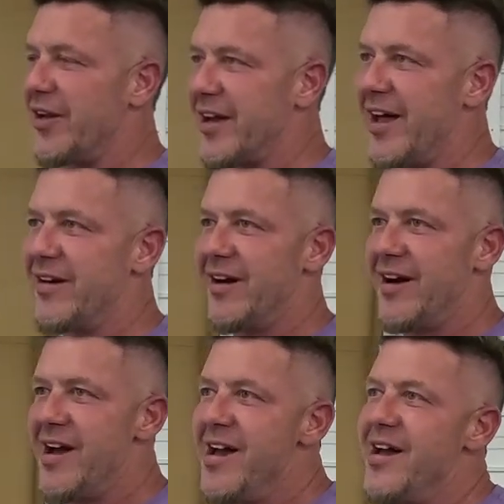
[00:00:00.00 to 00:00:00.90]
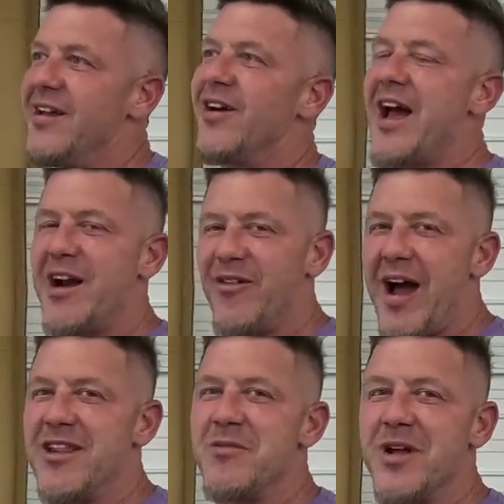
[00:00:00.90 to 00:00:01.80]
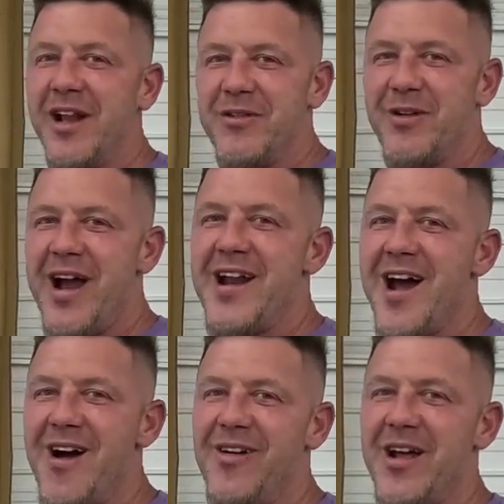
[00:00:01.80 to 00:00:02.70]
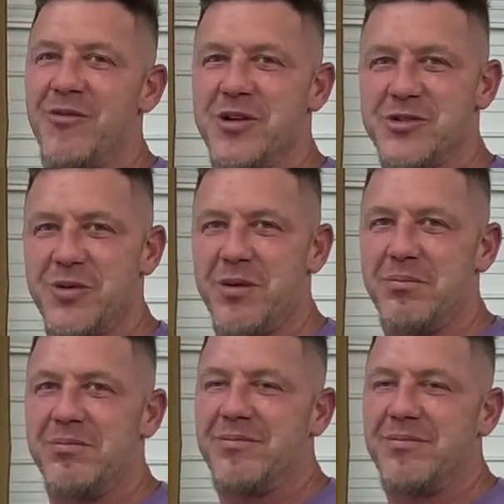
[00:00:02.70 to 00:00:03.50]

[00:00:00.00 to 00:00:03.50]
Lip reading: all together. You're kind of right in the middle of it right now, and once we